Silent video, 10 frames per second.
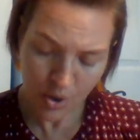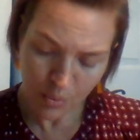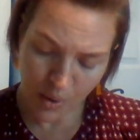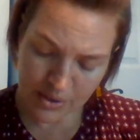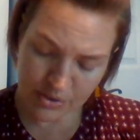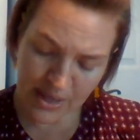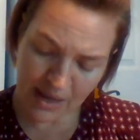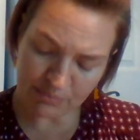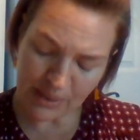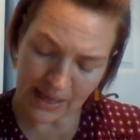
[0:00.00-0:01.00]
"Why do they
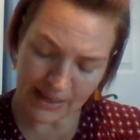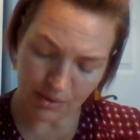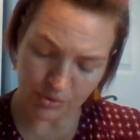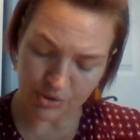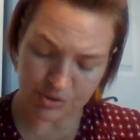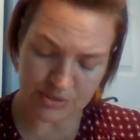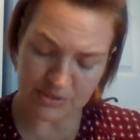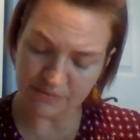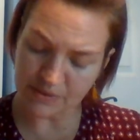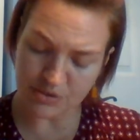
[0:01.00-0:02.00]
have blackout curtains
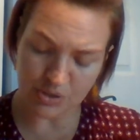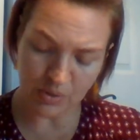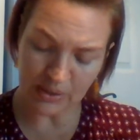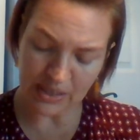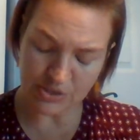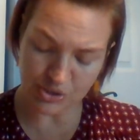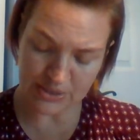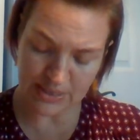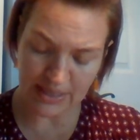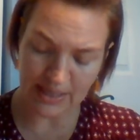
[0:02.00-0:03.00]
if there's no
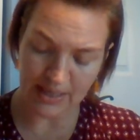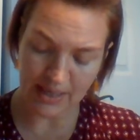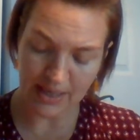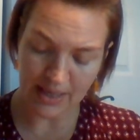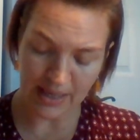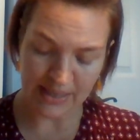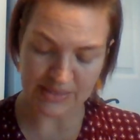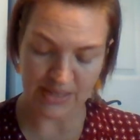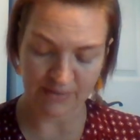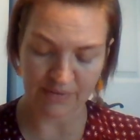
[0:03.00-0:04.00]
electricity?"
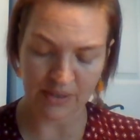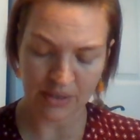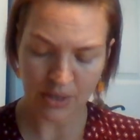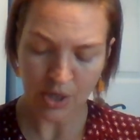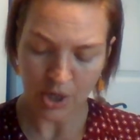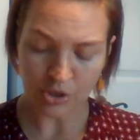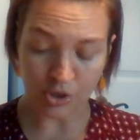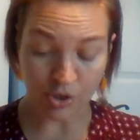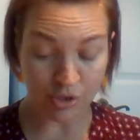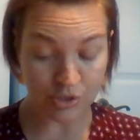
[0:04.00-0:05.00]
asked Ivy. The
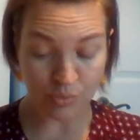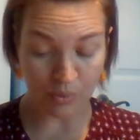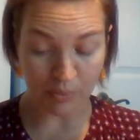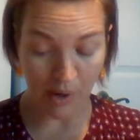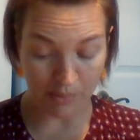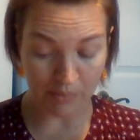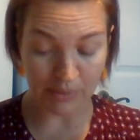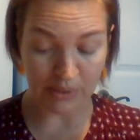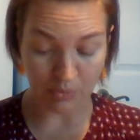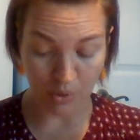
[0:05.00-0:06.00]
curtains were
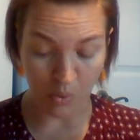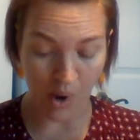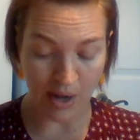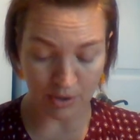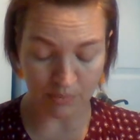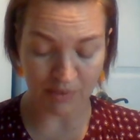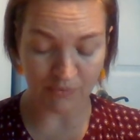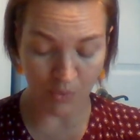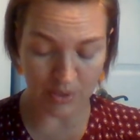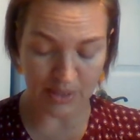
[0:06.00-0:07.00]
probably required
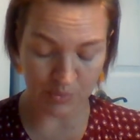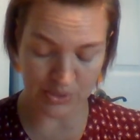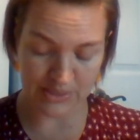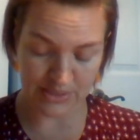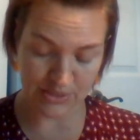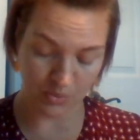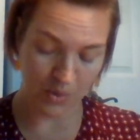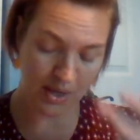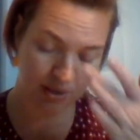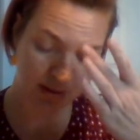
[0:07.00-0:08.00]
before they were sent
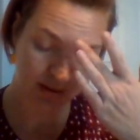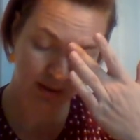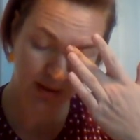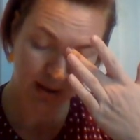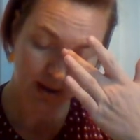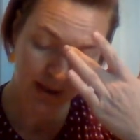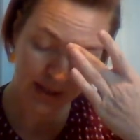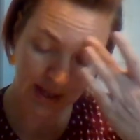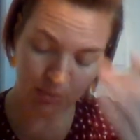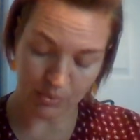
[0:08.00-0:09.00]
away.
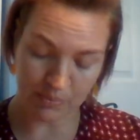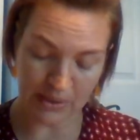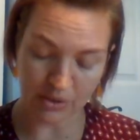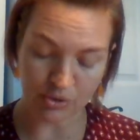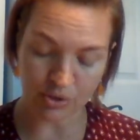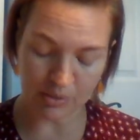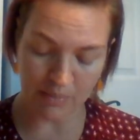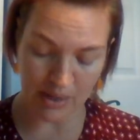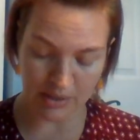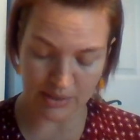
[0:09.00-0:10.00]
They were being good
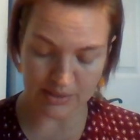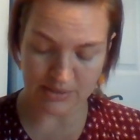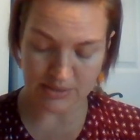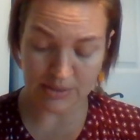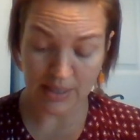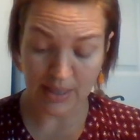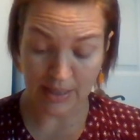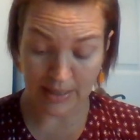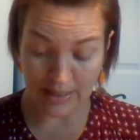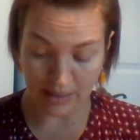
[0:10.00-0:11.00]
Americans.
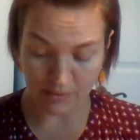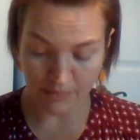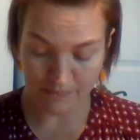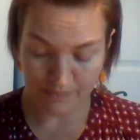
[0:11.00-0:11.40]
Now,